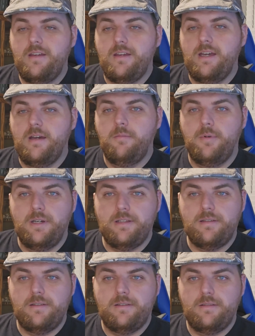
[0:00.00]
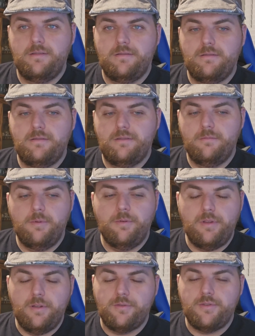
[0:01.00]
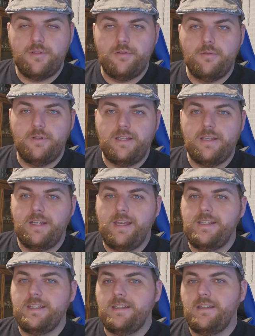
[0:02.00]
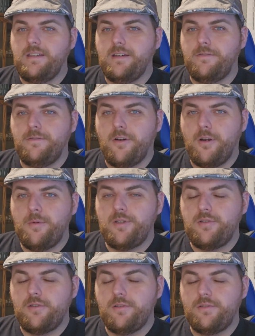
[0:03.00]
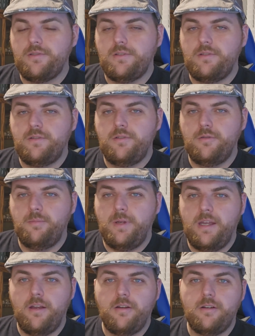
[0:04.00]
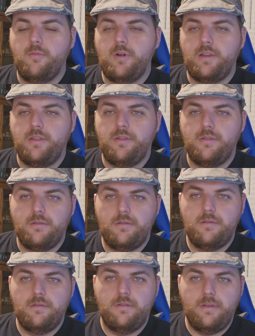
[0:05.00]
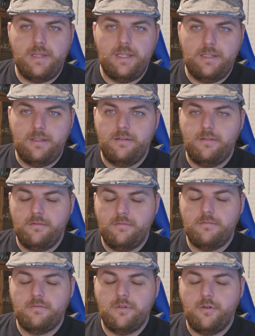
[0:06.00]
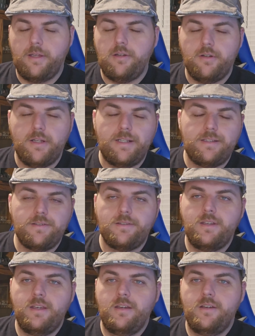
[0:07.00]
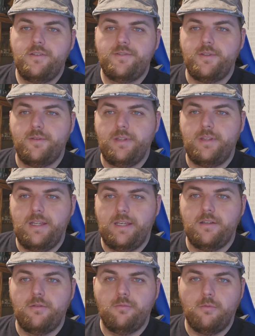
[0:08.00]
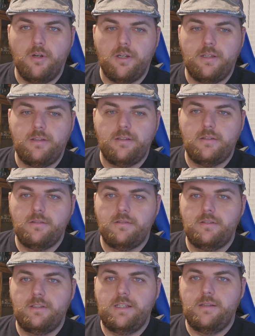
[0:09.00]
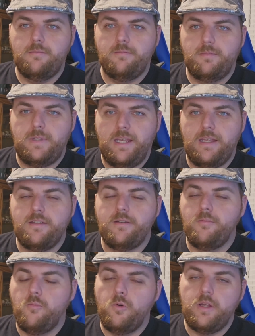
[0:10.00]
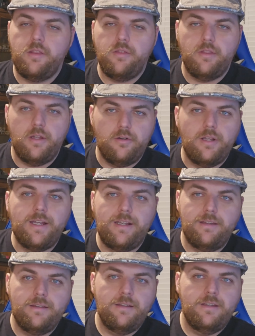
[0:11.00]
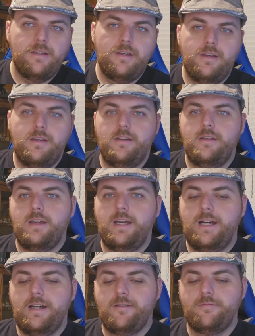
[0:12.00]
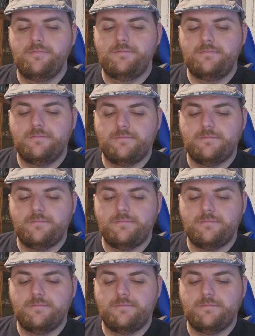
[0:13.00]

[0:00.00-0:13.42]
but went with those 2, and then I had to get enough armatures to pair with the greater knights so that they could work in tandem with their knight. And